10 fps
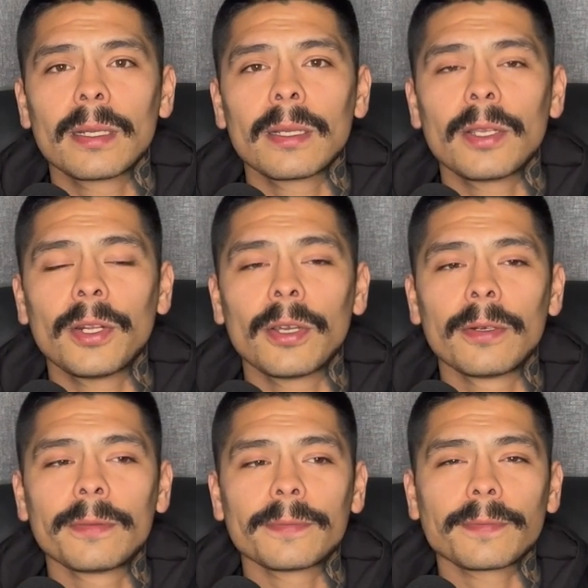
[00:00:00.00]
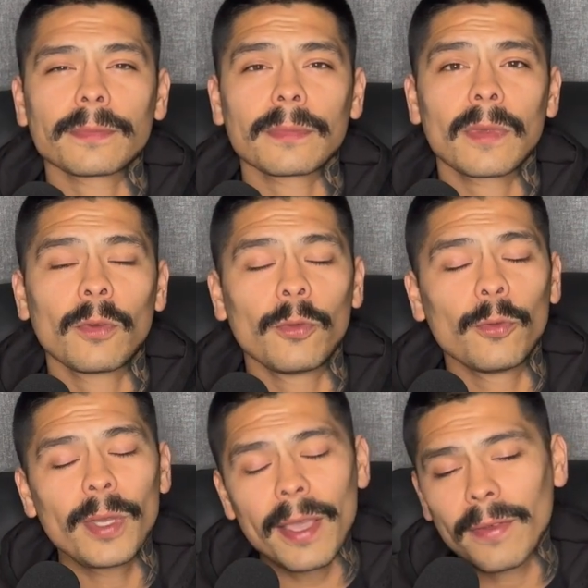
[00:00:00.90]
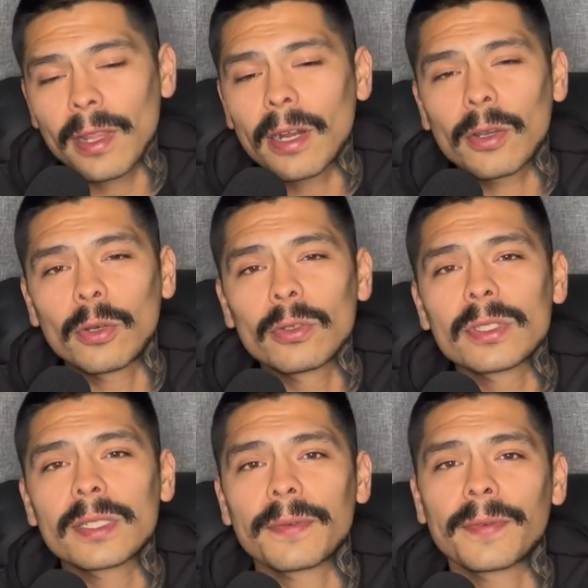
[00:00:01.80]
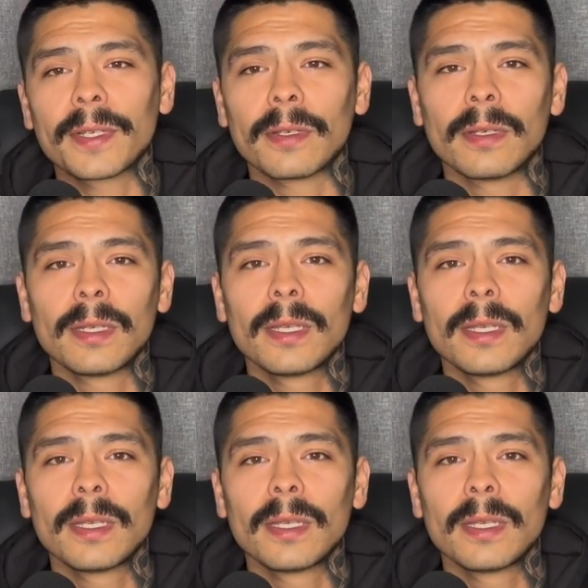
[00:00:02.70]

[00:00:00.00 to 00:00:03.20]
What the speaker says: You know, we have a lot of holes to fill.